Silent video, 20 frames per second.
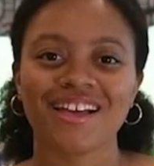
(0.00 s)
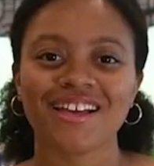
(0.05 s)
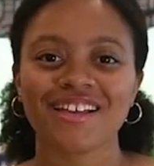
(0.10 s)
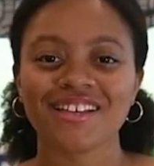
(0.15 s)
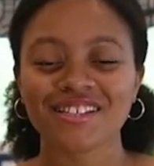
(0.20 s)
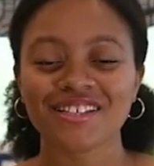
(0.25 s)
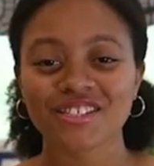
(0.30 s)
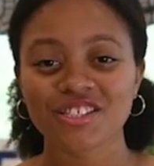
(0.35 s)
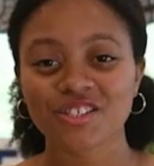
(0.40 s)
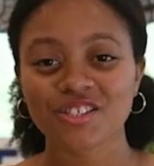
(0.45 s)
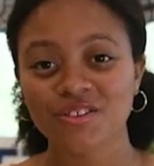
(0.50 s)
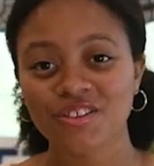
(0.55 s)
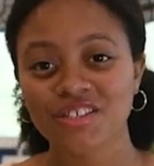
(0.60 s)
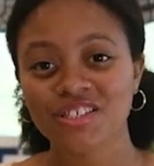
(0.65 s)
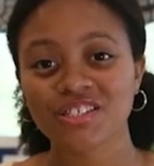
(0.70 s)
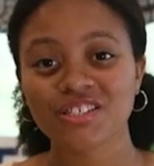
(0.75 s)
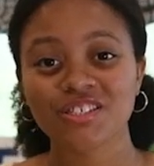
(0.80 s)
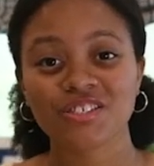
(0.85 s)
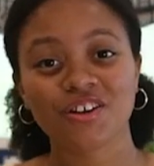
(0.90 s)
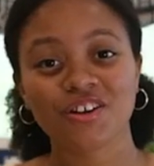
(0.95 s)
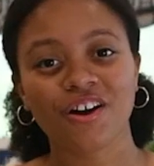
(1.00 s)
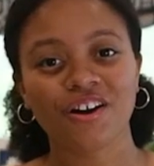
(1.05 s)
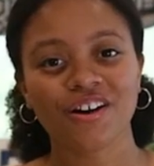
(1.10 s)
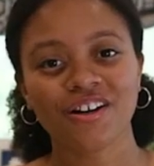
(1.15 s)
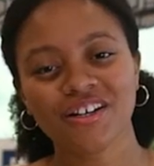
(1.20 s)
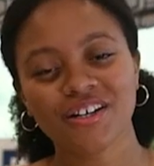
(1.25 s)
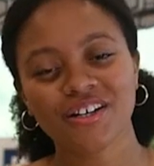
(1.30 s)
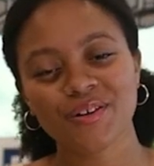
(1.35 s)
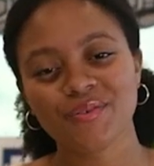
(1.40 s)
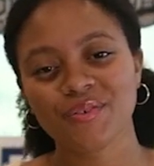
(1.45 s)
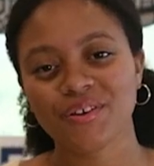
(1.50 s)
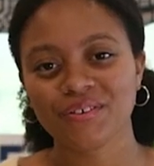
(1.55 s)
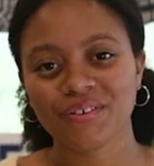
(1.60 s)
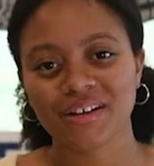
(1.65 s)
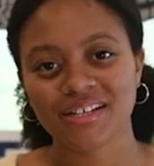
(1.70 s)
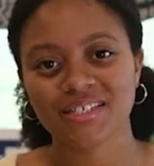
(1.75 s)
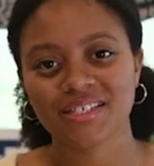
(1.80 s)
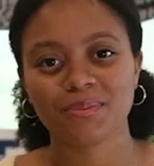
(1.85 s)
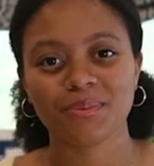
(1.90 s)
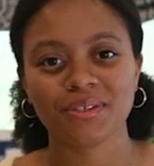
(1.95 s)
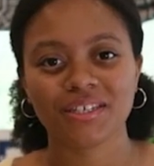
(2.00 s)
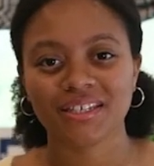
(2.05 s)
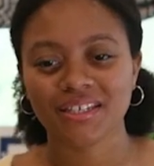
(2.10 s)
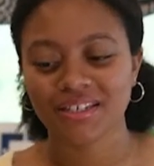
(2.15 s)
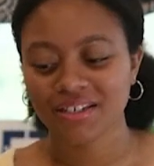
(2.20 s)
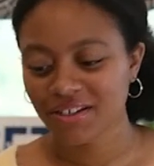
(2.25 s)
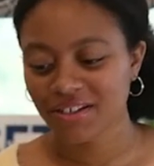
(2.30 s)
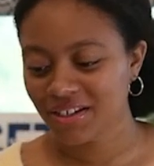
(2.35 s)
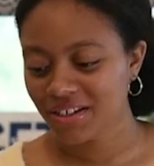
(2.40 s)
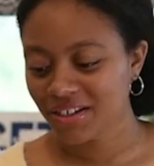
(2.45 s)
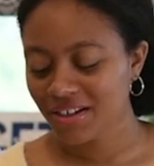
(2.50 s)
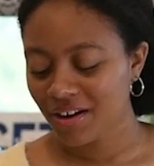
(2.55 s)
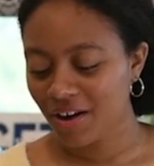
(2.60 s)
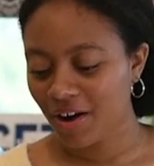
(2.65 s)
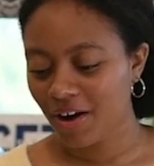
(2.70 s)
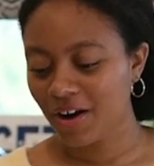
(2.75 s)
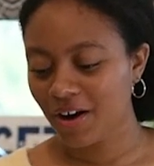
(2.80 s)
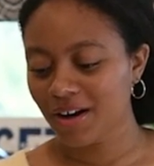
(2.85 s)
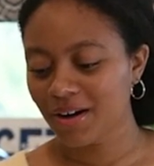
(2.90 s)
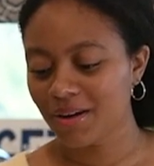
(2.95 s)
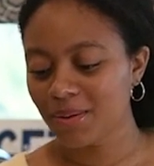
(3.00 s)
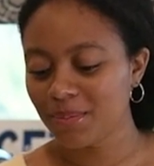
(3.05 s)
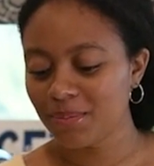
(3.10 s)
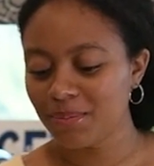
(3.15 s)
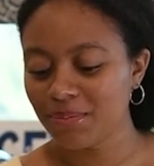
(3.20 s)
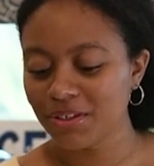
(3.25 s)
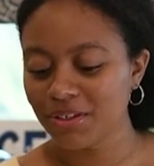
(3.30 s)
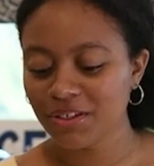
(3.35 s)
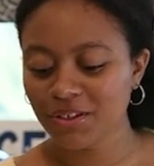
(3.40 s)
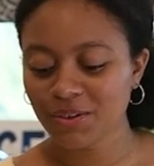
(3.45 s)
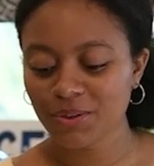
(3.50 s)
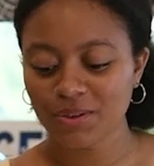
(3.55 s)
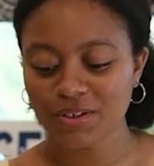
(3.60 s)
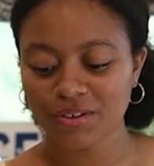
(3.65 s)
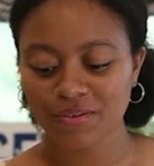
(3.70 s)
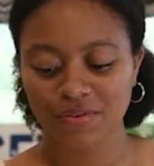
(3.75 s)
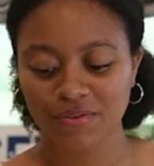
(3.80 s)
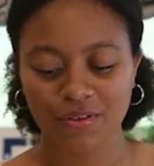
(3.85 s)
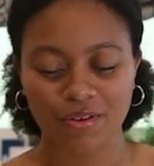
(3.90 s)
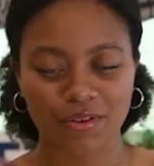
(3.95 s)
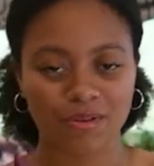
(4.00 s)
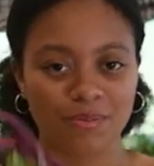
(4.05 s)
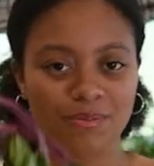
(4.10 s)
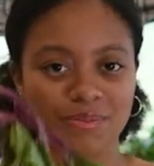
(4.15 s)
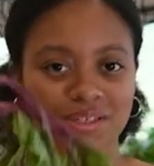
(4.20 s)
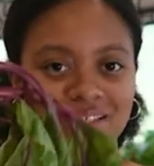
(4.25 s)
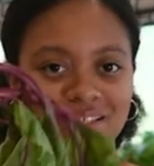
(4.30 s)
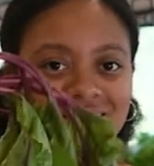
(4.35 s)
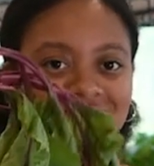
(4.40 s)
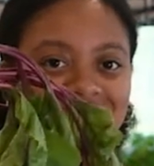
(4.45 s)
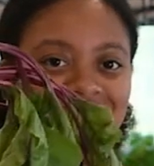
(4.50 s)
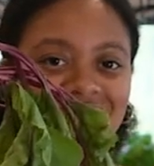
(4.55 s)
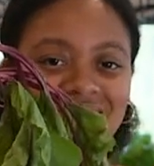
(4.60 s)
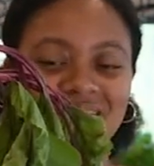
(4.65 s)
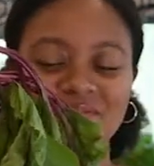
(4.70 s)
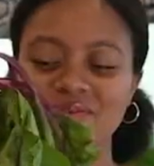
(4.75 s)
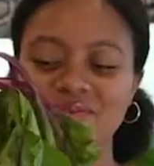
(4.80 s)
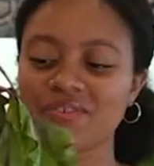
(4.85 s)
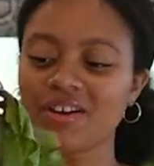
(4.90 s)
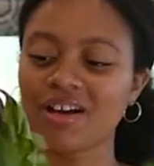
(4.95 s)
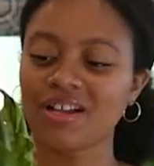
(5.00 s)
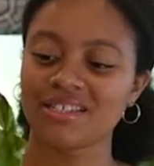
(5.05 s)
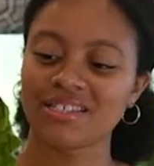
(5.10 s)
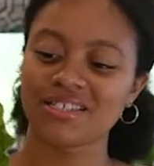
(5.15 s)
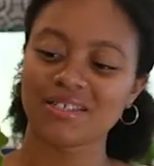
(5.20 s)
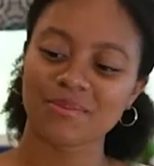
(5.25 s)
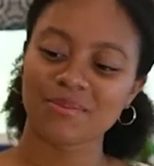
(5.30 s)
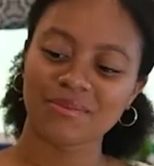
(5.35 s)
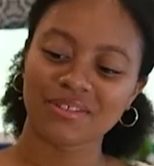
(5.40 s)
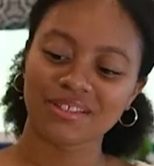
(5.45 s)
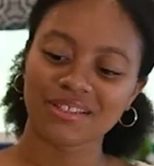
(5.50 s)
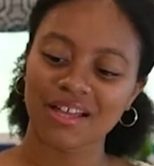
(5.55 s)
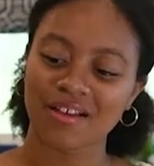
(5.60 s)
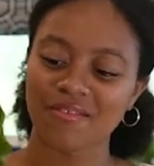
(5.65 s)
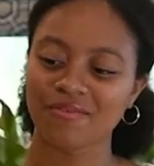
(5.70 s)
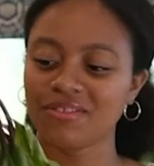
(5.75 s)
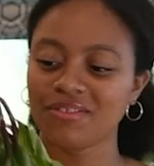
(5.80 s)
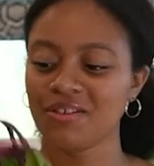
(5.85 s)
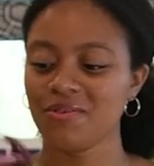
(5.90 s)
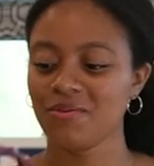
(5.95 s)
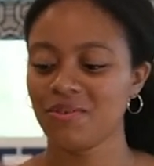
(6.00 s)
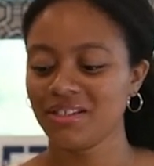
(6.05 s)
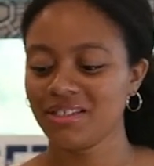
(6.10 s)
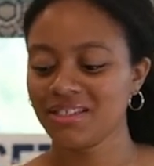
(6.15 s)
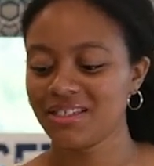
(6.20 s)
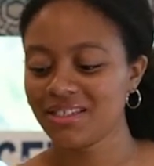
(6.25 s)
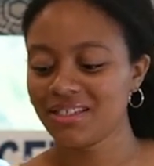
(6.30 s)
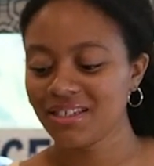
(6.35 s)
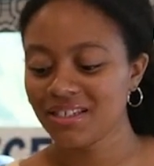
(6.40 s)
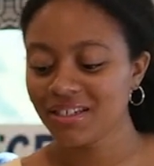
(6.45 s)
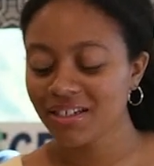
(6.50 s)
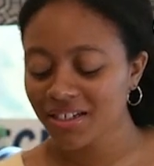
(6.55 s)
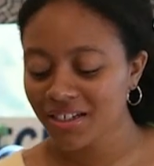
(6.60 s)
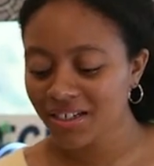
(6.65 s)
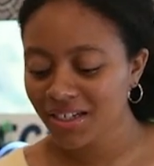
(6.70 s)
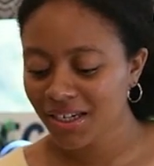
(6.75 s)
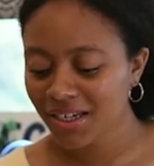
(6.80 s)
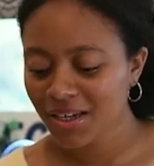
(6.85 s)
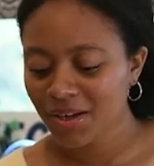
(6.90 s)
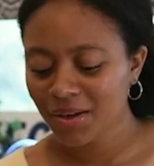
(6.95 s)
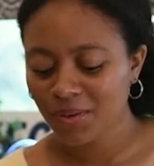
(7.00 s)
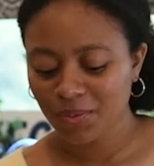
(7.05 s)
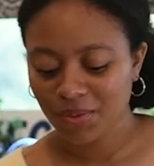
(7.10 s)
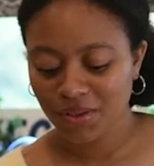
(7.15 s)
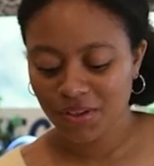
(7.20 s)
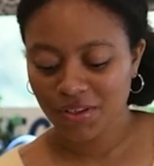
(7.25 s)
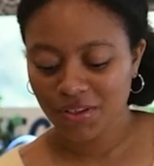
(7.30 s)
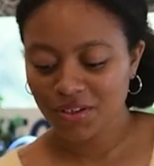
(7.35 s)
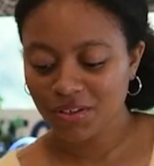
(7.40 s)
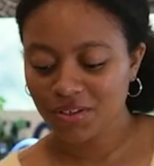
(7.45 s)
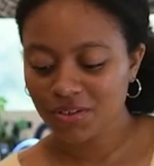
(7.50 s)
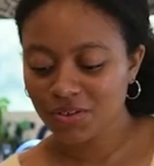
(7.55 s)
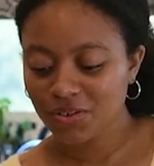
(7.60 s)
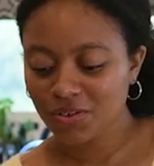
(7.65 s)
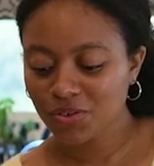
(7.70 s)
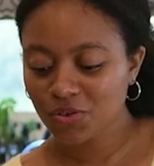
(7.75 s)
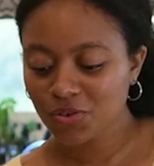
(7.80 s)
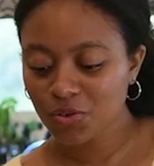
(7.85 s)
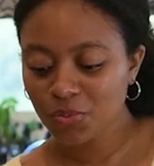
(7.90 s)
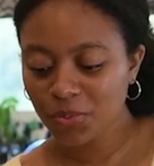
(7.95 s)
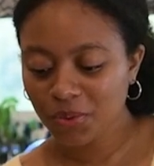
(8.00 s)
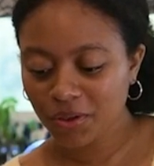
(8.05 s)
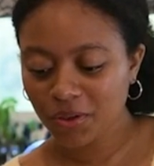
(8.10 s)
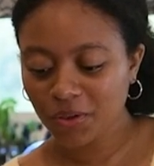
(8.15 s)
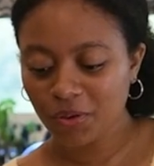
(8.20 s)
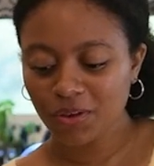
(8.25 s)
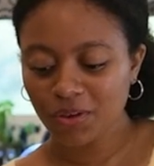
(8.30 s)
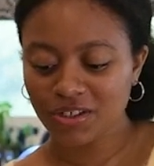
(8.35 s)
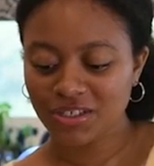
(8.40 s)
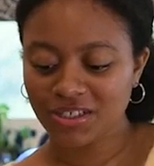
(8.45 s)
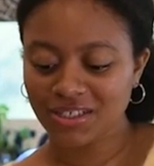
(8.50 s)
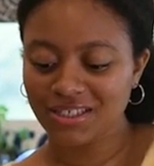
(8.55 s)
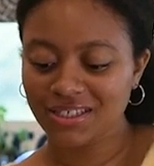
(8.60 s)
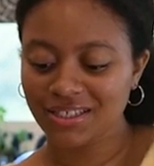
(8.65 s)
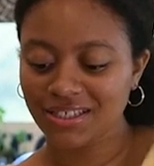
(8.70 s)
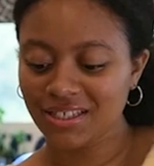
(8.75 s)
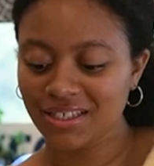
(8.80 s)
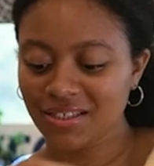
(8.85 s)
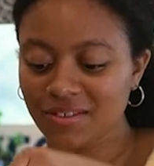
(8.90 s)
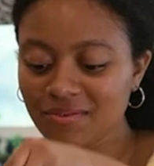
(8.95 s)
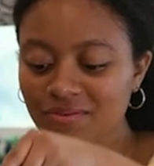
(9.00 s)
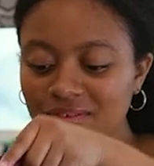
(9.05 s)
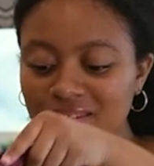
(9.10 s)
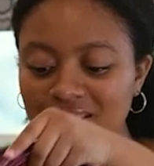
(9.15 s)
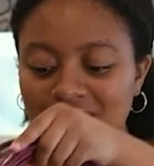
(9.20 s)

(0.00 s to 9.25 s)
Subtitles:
So the star of our recipe here are beautiful beets, and I've got some lovely ones here with super gorgeous leaves.